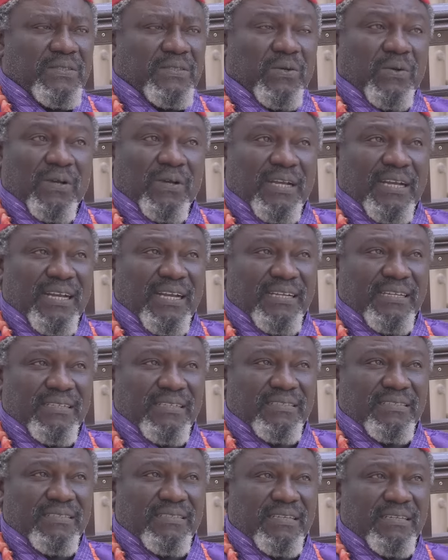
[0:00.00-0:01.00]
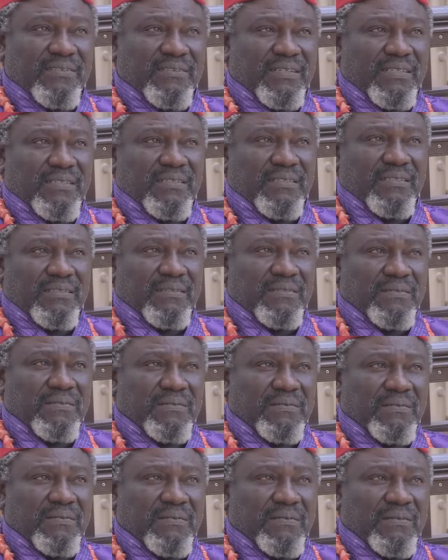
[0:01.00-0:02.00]
Your highest secret
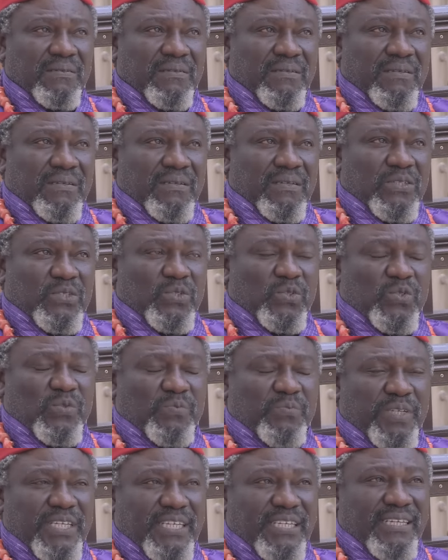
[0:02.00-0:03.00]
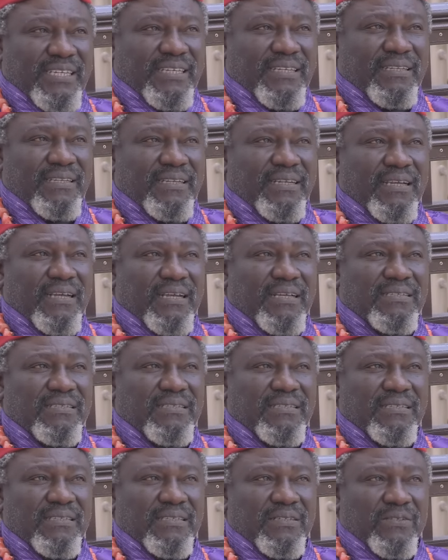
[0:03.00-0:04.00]
should be in the
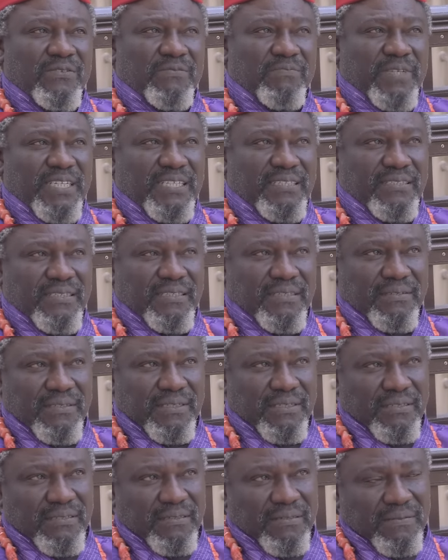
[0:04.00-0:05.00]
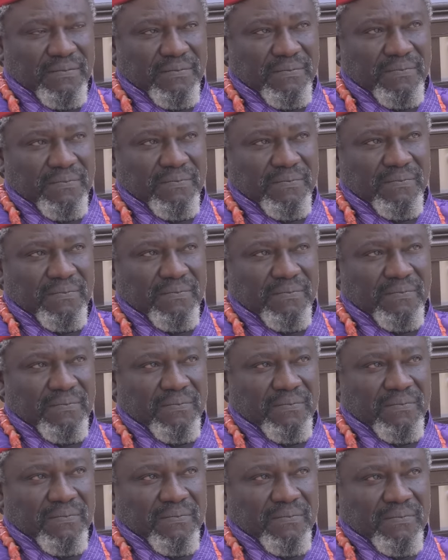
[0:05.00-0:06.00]
arsenal of my secrets.
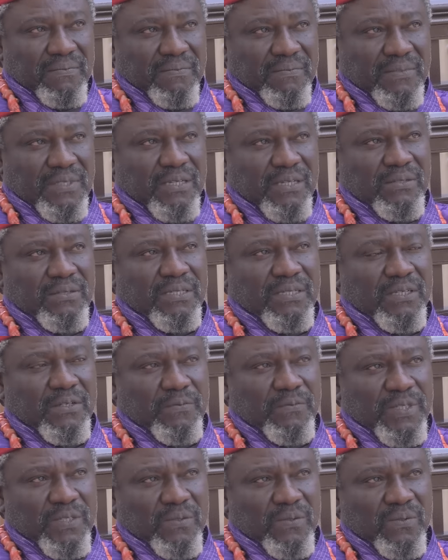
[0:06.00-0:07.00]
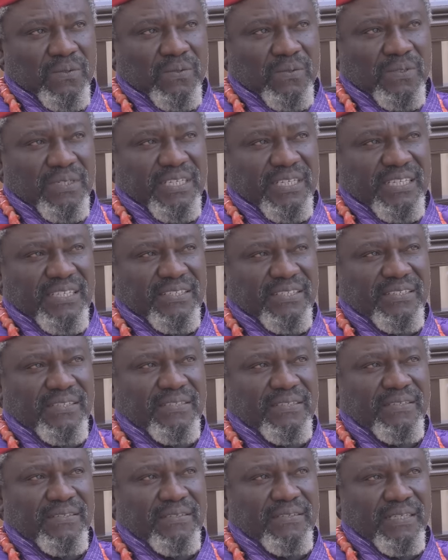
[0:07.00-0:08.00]
Now tell me, who
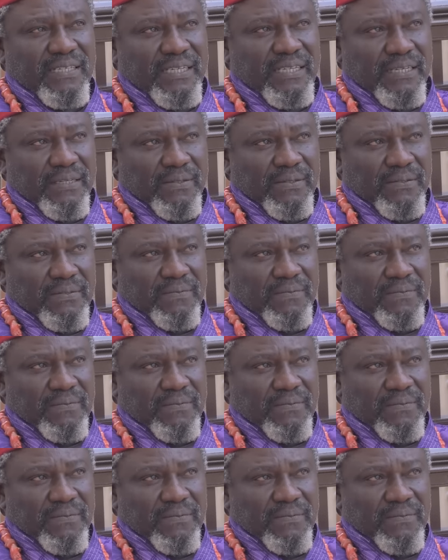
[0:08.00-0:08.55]
is the girl?